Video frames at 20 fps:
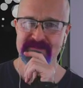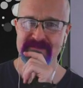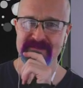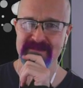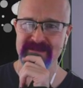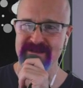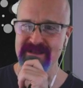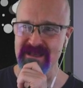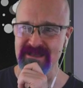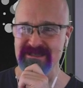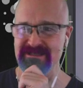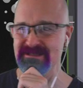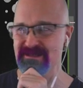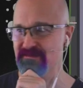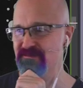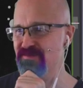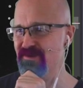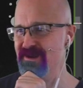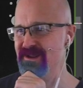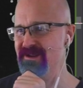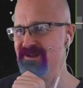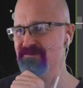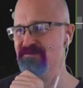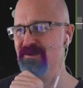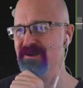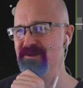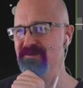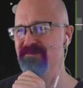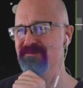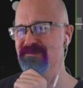Gives us a
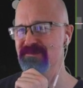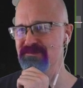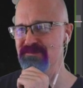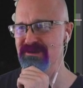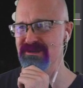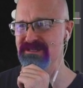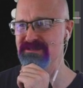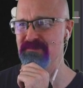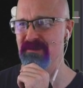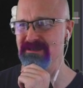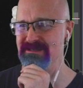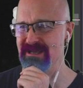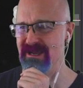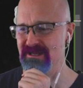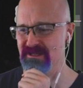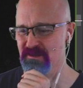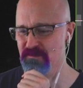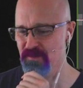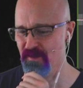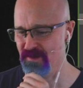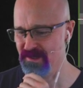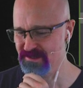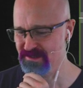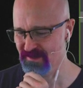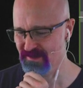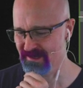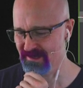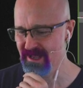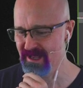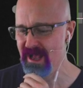pretty spectacular party
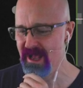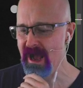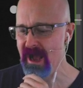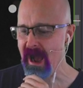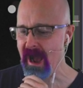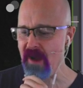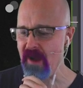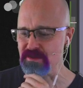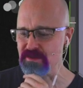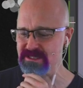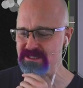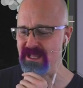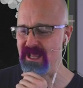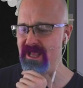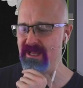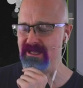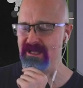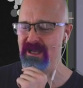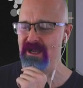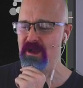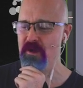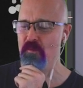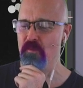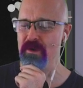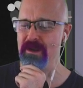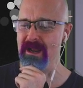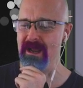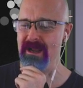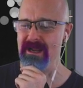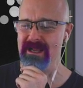trick. I was like,
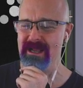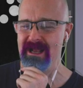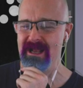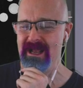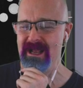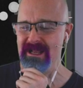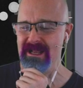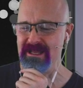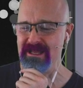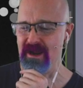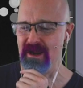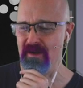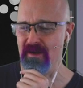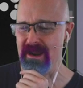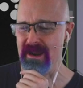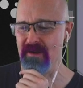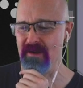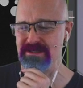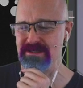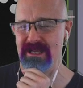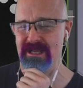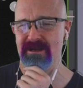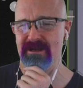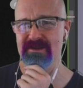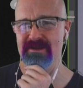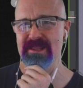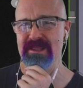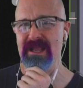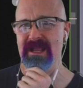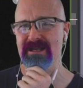and I was like, oh,
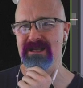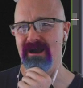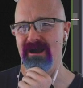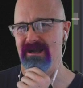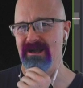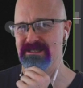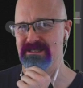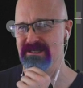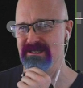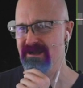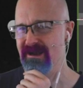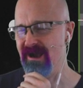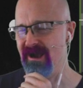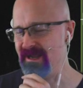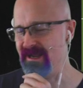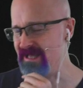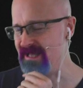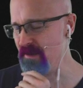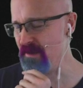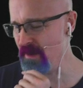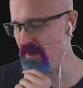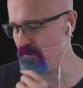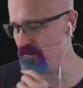thank gosh, I came up with